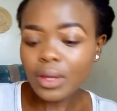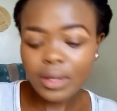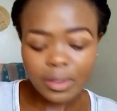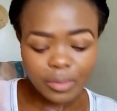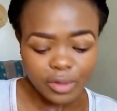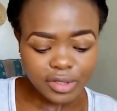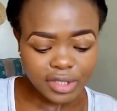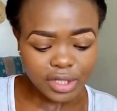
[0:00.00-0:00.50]
And
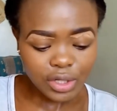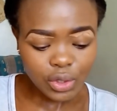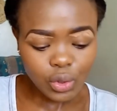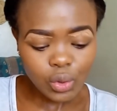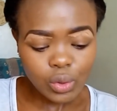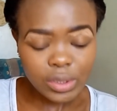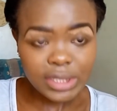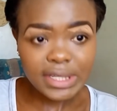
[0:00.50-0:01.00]
I'm using
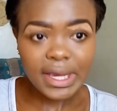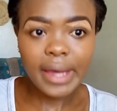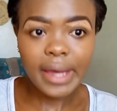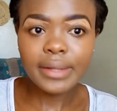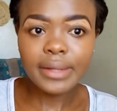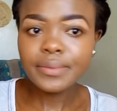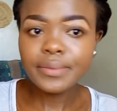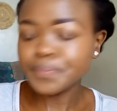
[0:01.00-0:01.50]
Cool
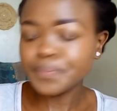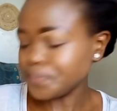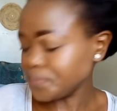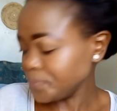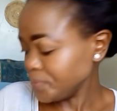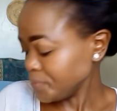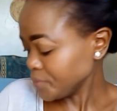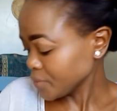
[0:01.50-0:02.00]
Tan.
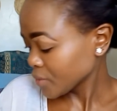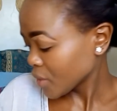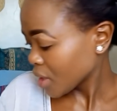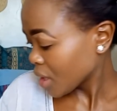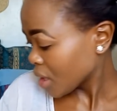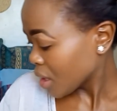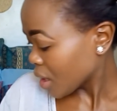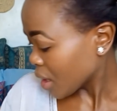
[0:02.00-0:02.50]

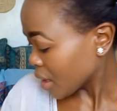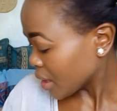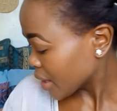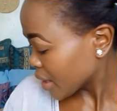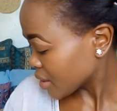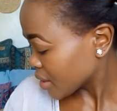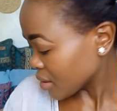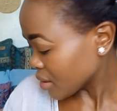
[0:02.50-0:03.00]
I
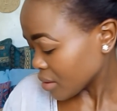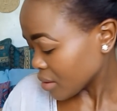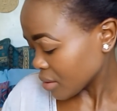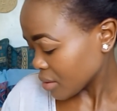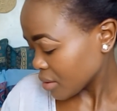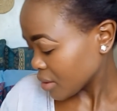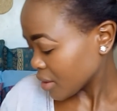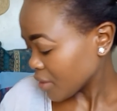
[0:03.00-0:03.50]
like
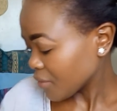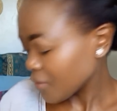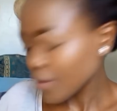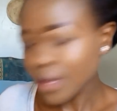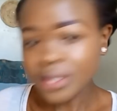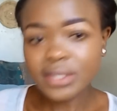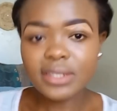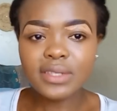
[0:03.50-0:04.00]
the effect,